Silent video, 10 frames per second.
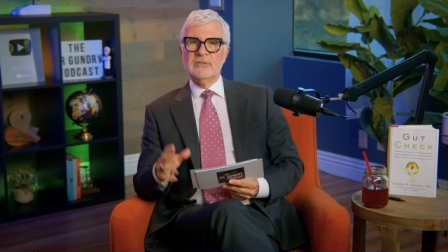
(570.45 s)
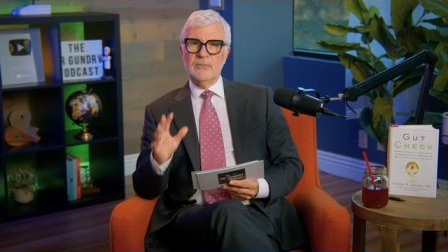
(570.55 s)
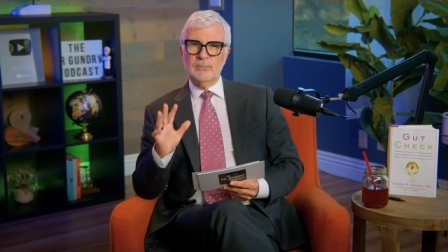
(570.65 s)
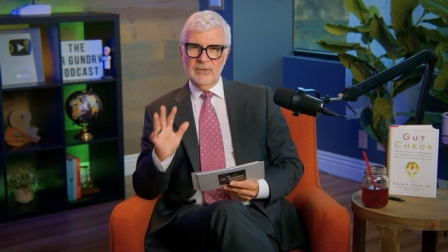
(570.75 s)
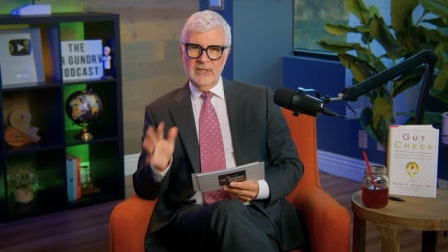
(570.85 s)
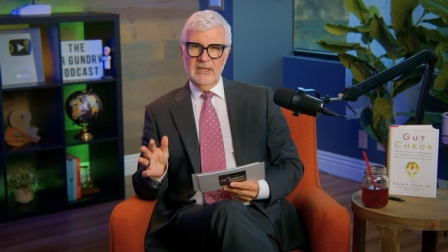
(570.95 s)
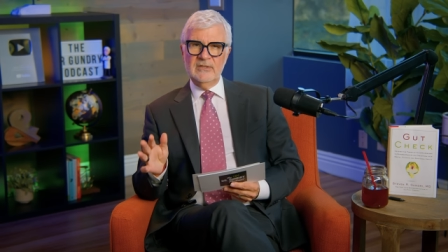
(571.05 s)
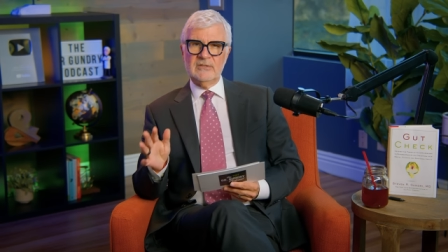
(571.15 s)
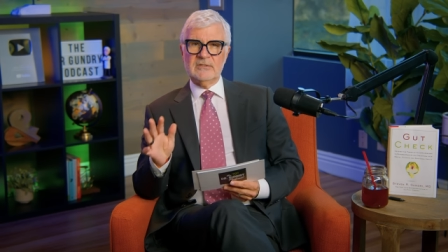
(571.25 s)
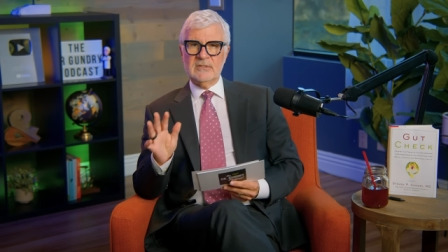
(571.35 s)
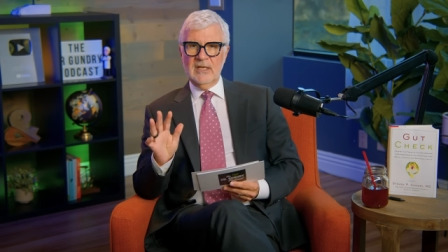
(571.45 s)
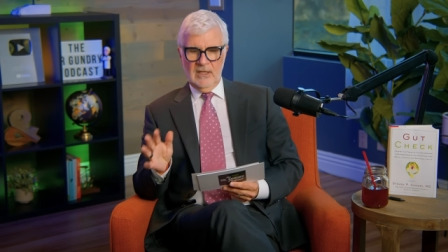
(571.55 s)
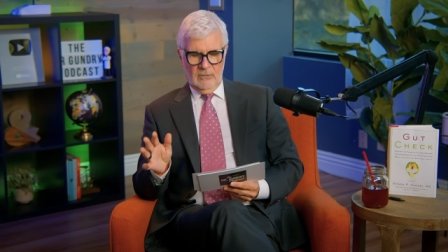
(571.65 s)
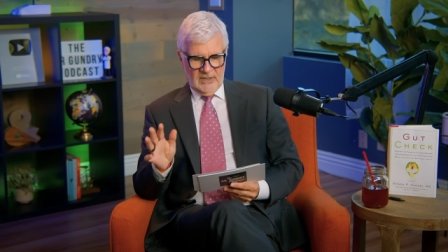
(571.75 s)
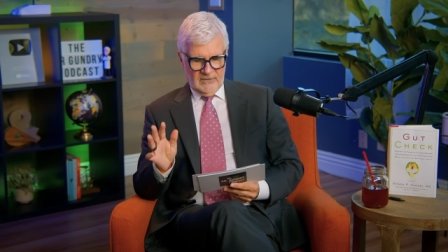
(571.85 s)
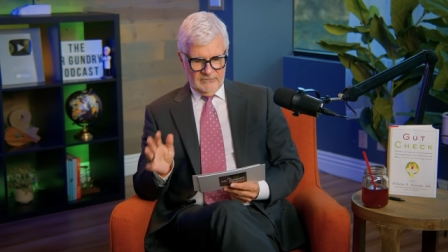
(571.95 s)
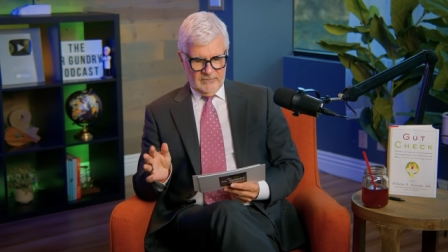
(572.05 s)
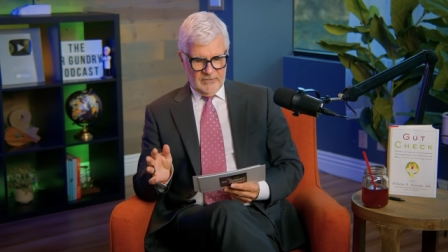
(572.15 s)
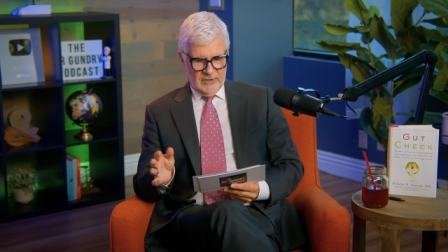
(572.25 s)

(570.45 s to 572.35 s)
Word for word: So please stay away from